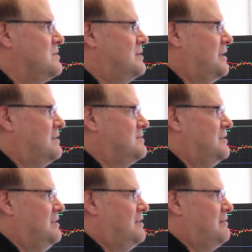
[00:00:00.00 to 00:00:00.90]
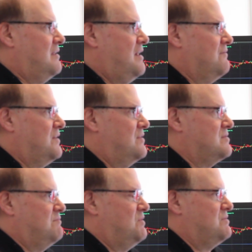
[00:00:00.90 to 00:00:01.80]
like I say, they have
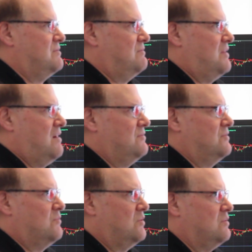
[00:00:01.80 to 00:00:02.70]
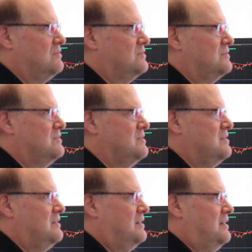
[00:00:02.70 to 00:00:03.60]
customers around the world.
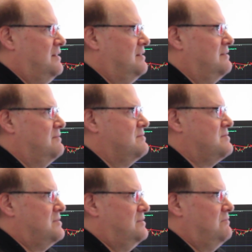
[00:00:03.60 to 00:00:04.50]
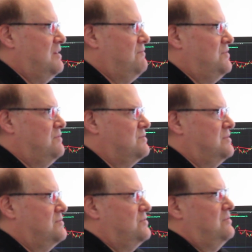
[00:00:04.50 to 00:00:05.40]
The revenues
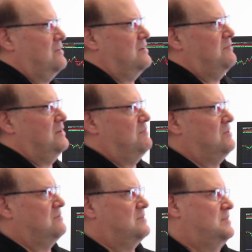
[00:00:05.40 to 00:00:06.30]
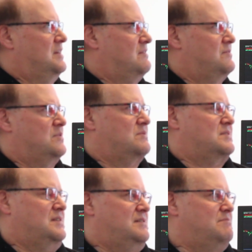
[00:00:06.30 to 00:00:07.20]
this year are going to be about
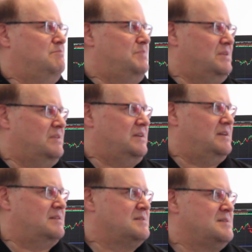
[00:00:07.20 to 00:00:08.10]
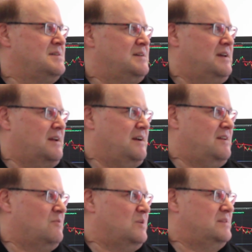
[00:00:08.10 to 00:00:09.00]
13 billion. And kind
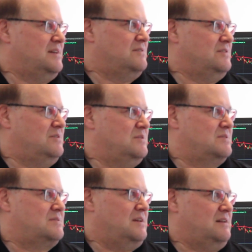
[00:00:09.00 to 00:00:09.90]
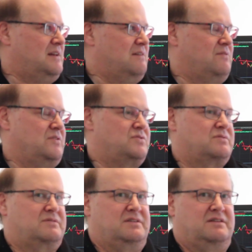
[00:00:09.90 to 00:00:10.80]
of what they do is they
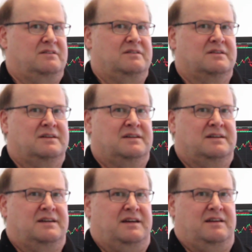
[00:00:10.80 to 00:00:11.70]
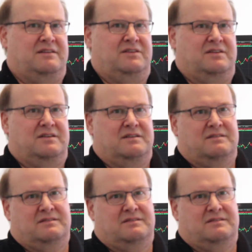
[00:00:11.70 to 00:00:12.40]
leverage the India